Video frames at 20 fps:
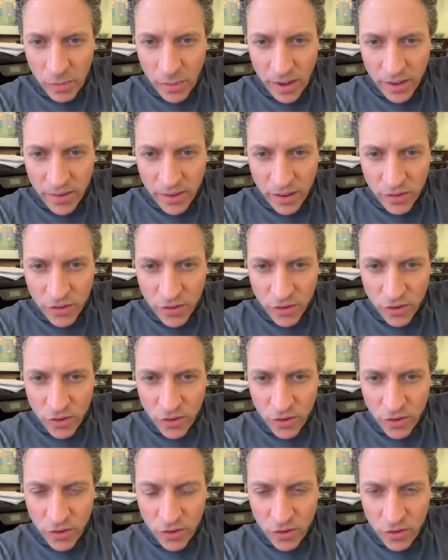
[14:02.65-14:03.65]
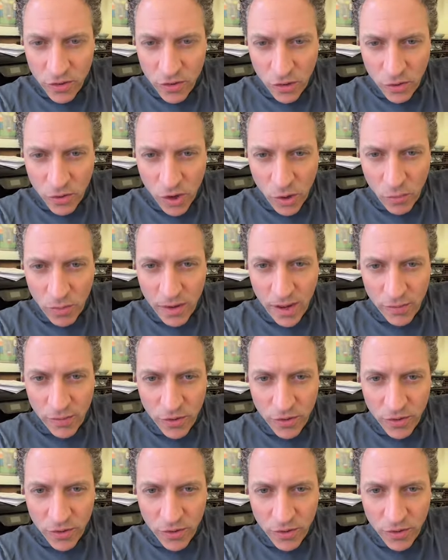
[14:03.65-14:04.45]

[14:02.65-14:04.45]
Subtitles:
makes sense. So no one